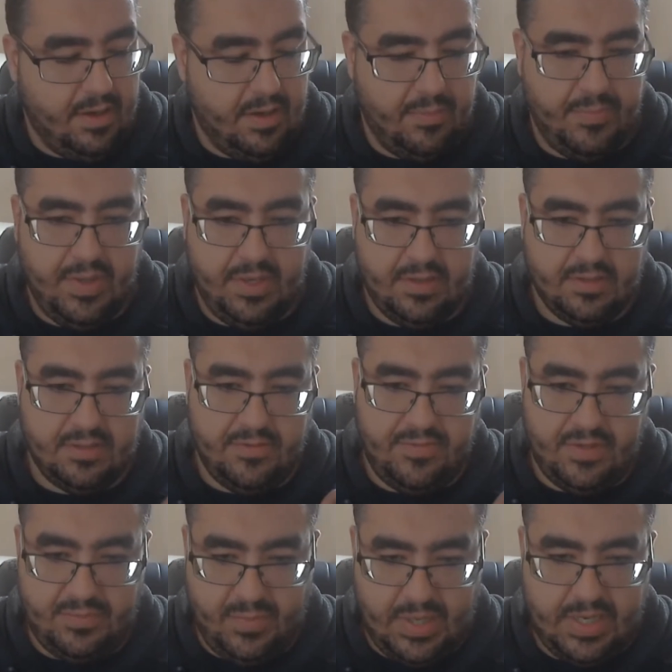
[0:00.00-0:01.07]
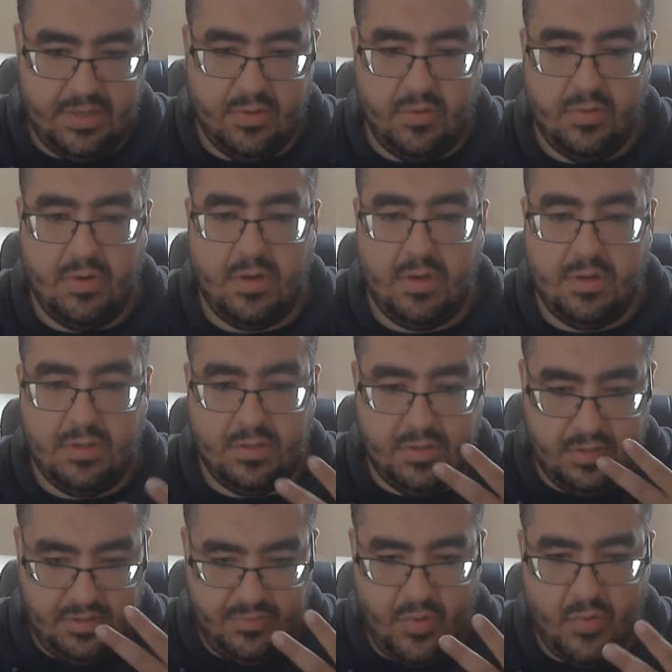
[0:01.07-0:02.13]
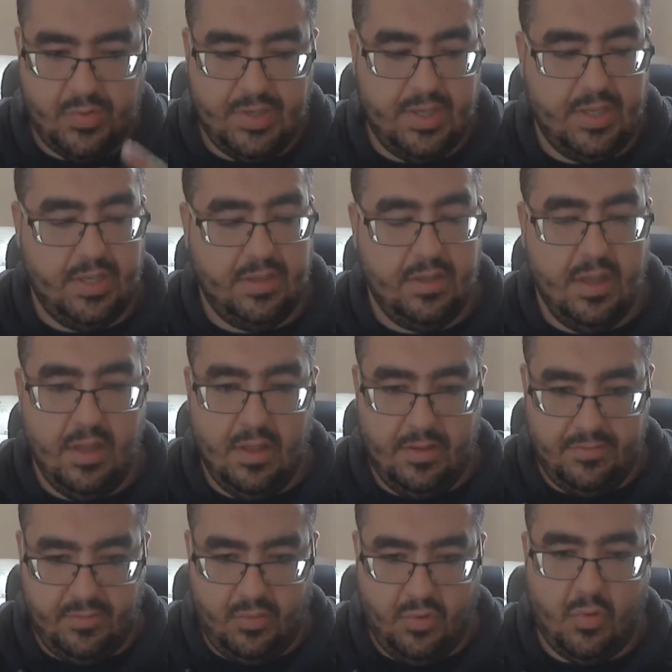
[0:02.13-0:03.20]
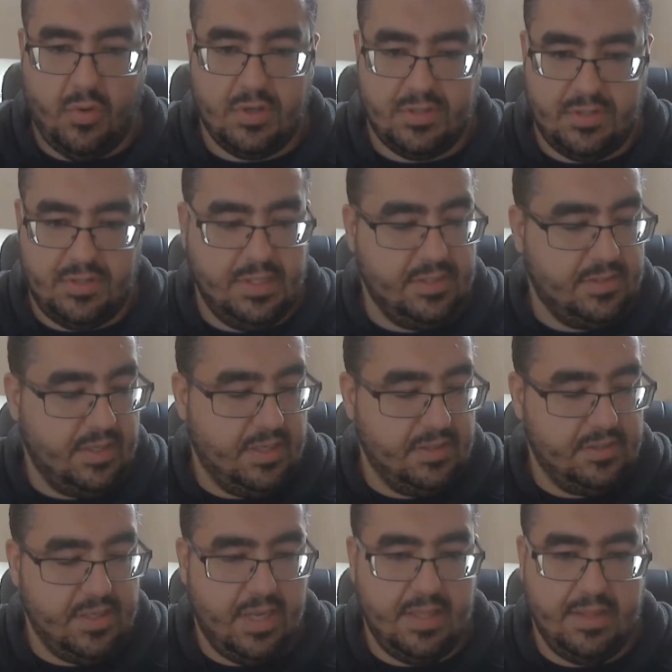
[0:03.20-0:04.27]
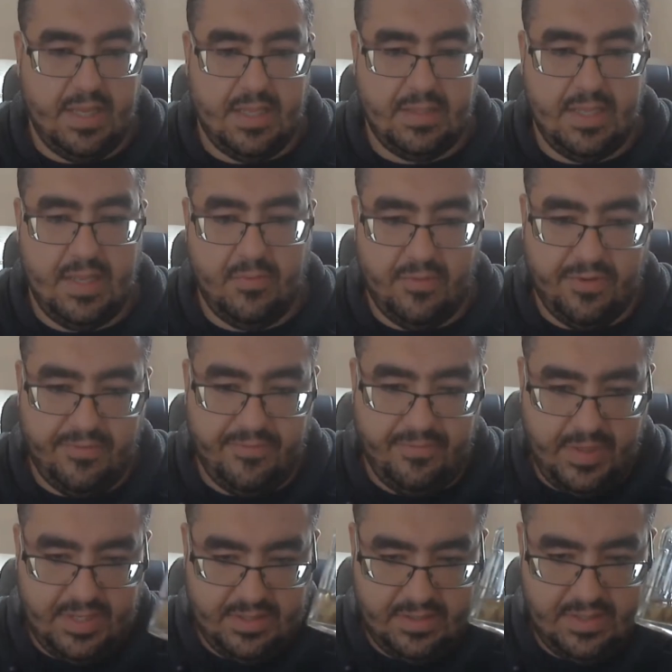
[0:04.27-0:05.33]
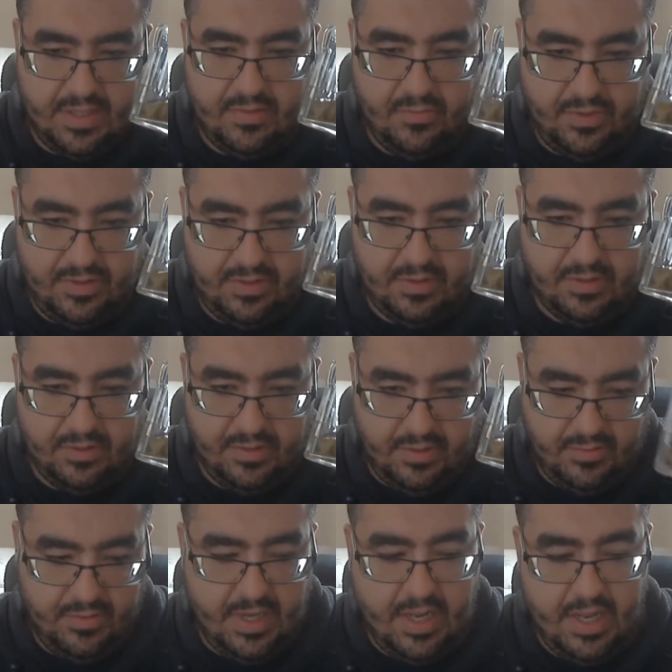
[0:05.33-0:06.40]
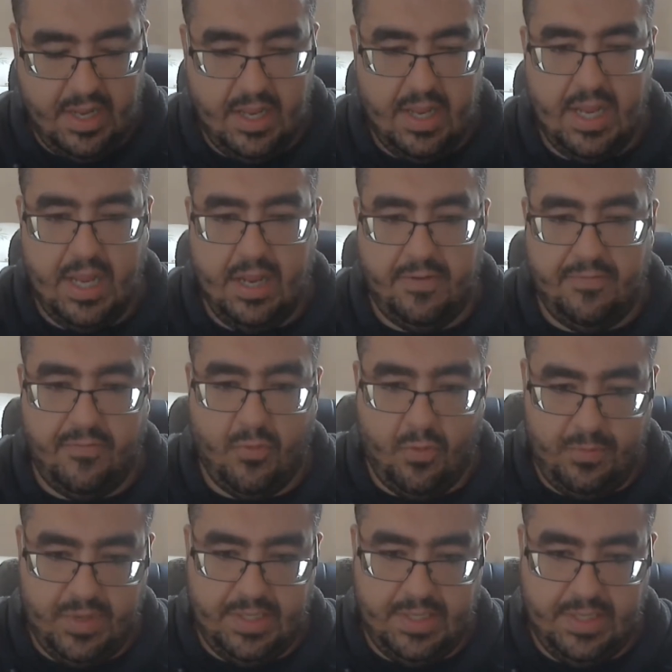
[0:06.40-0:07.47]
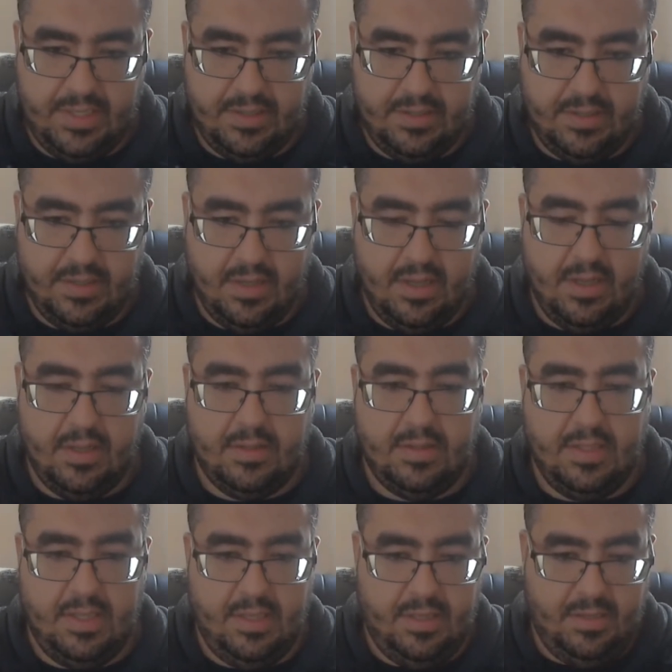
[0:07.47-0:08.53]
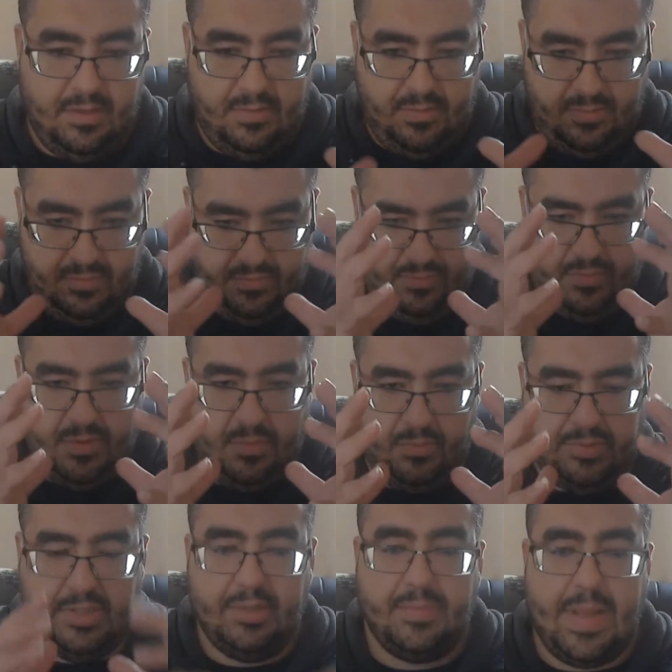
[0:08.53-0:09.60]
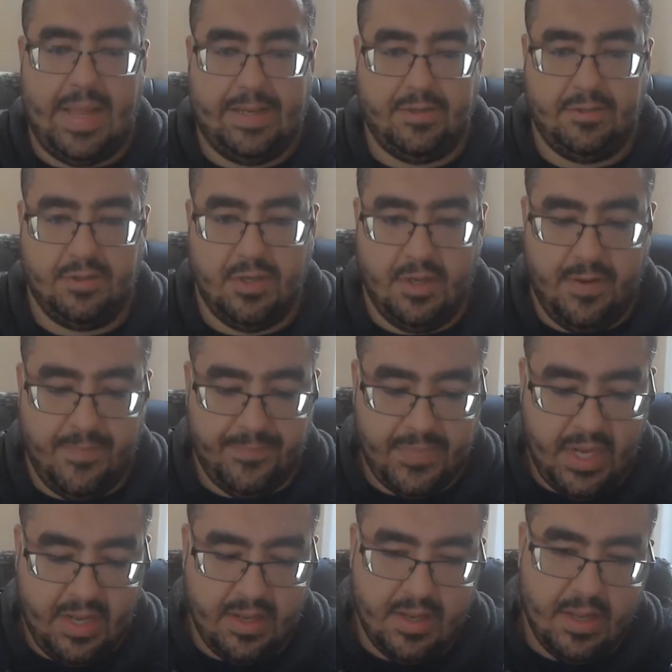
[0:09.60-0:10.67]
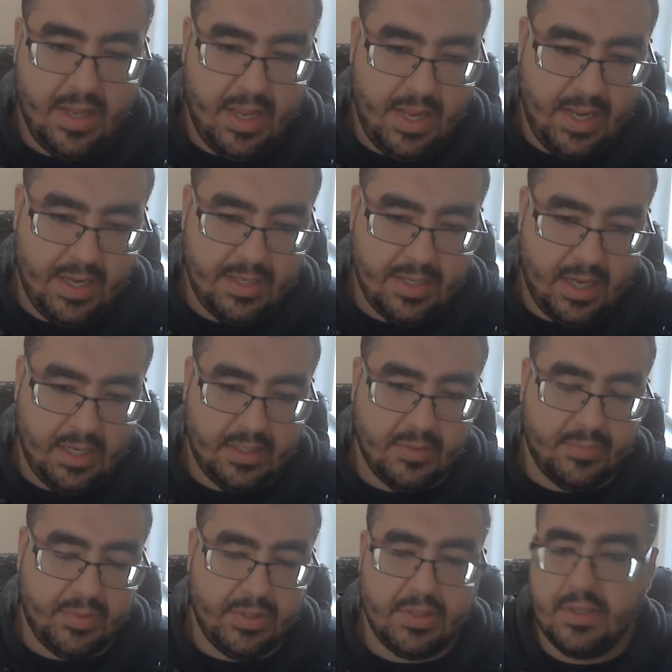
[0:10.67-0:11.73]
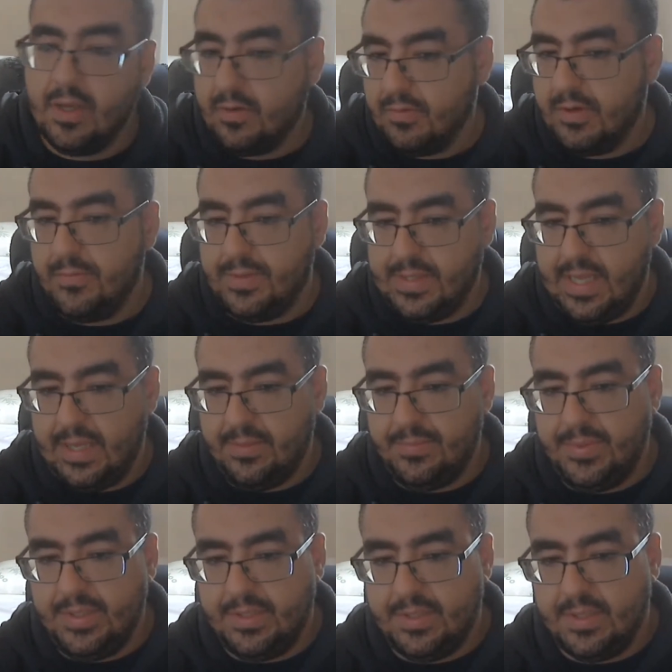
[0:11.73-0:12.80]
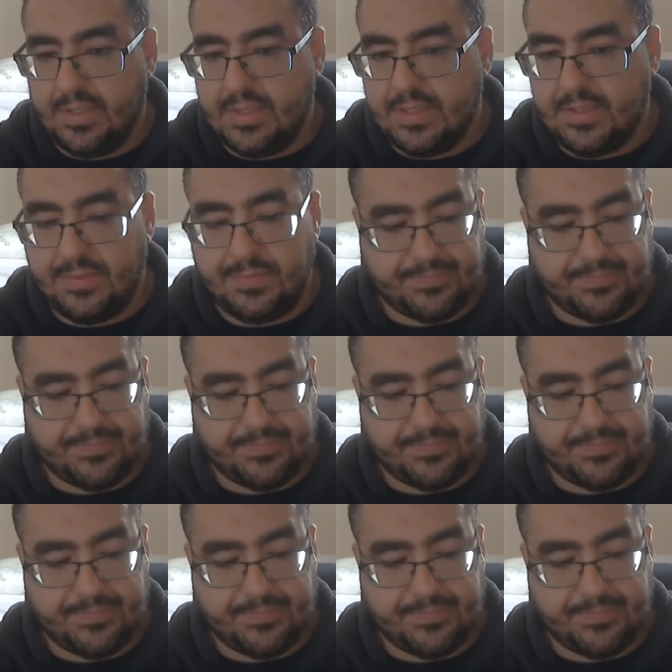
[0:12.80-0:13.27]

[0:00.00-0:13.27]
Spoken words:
because of his body odor, the smoking, the horse, these things, and that they would have mixed in with the cologne and formulated the complete package. And I completely agree with that, because